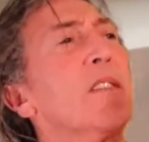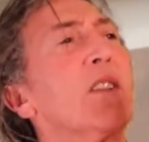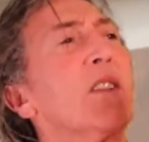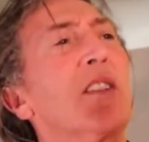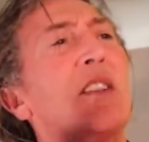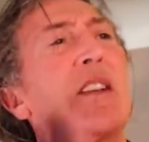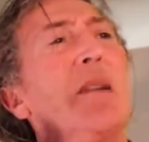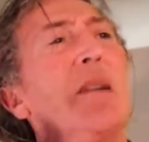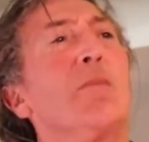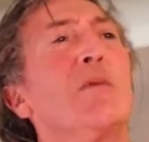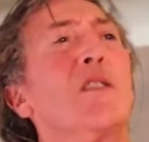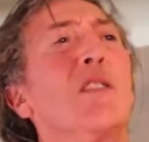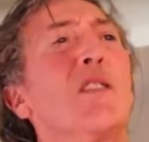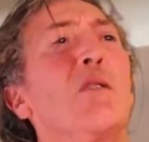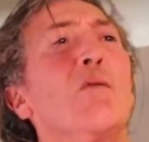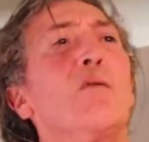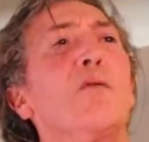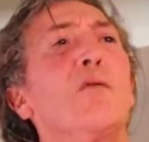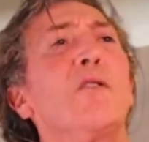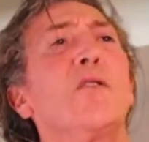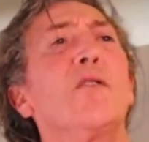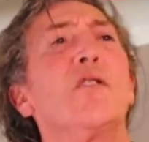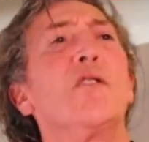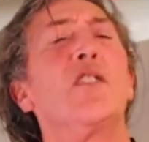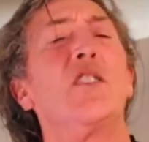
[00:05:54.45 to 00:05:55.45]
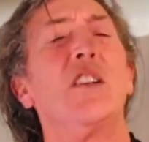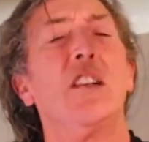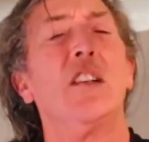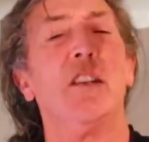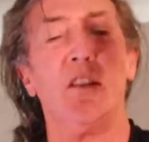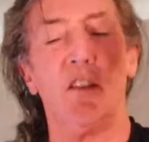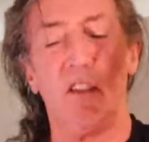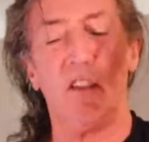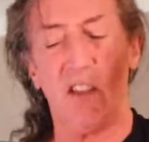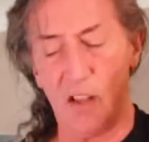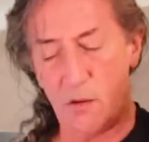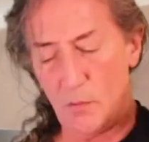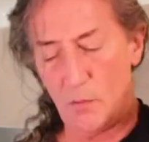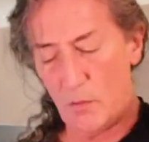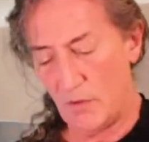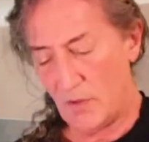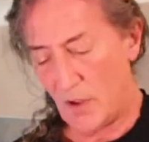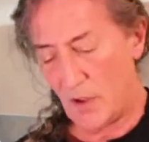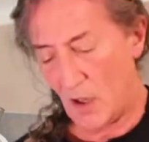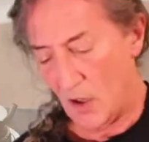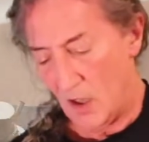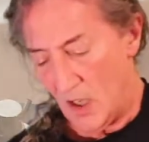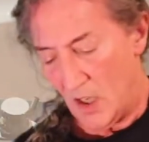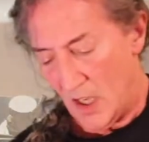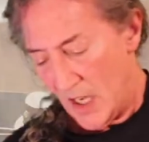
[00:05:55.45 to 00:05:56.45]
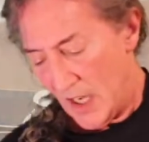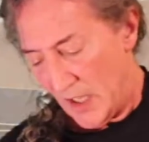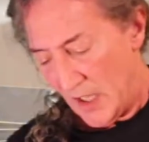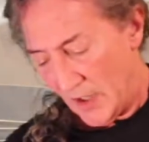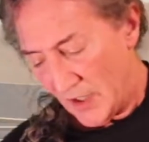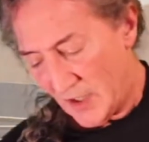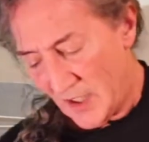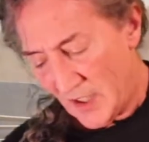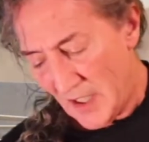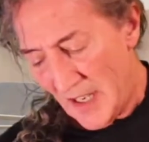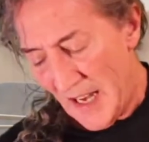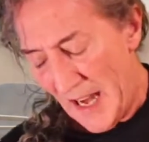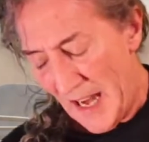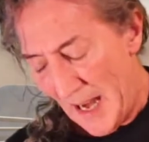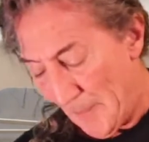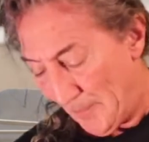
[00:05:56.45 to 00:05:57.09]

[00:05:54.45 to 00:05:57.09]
stem to stern. See what we've got. There's